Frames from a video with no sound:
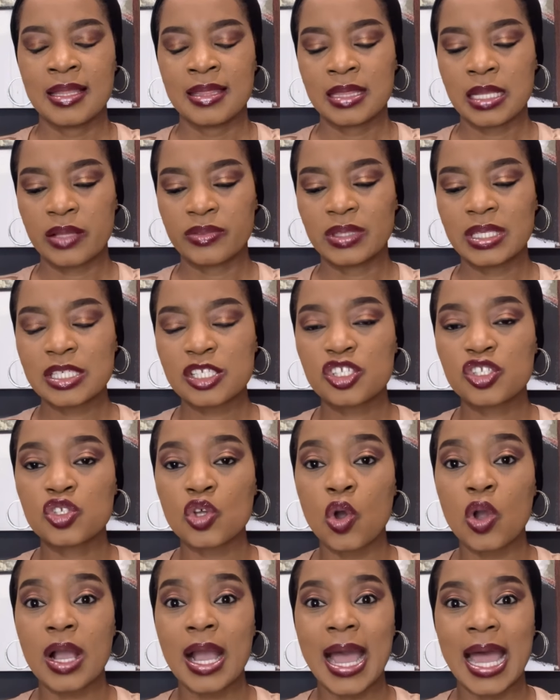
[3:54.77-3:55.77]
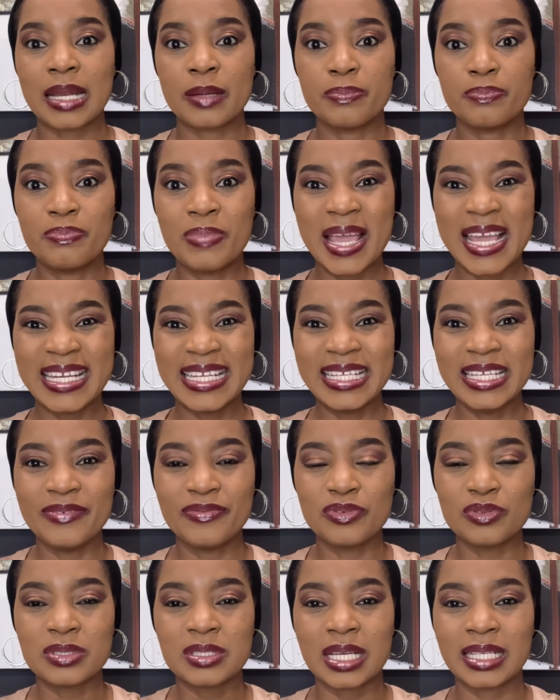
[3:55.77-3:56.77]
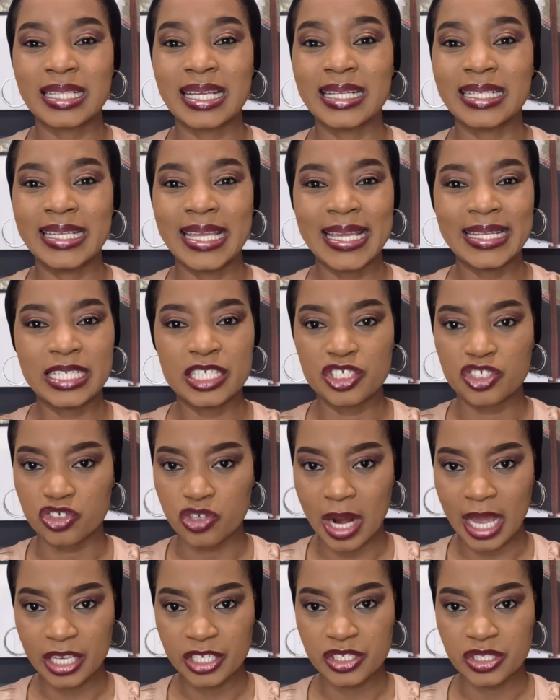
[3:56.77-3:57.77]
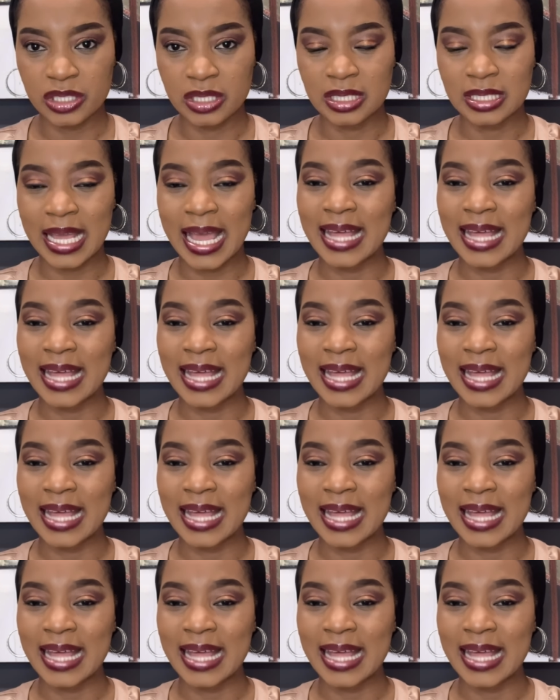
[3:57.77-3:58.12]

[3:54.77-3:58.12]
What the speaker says: Now, this song had barely even started gaining traction,